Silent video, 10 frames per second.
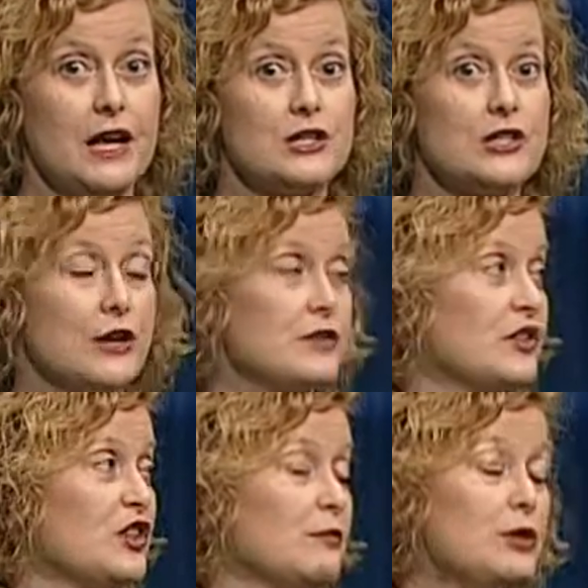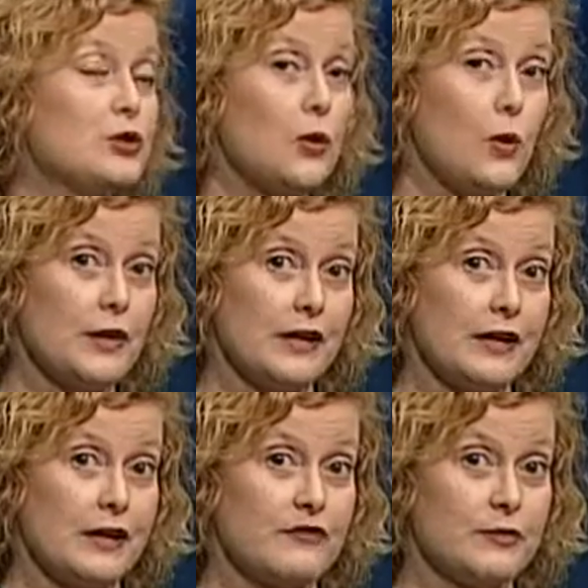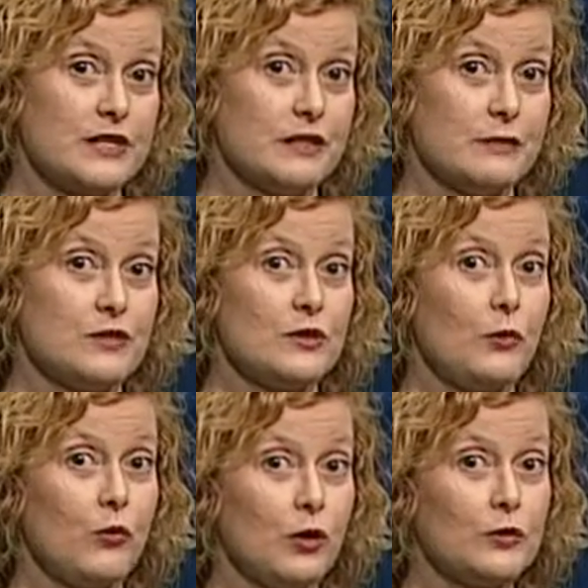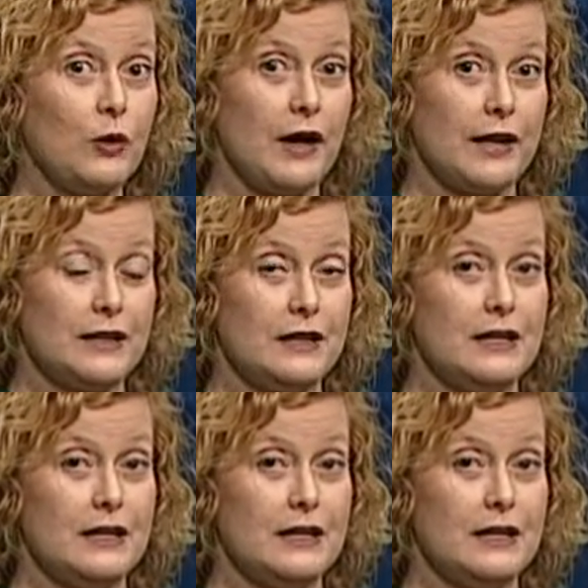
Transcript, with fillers: shows that the majority of Muslims worldwide